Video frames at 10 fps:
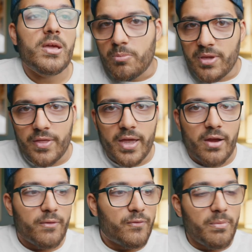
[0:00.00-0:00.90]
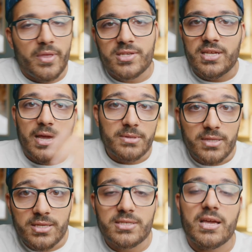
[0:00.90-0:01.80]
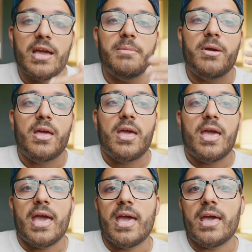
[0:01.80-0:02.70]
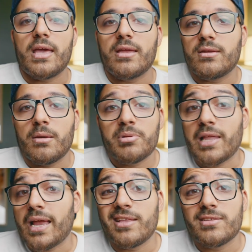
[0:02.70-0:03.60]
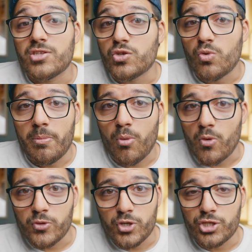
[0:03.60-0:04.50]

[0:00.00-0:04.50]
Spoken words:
I'll be there from this time to this time, and I'm planning to do a portrait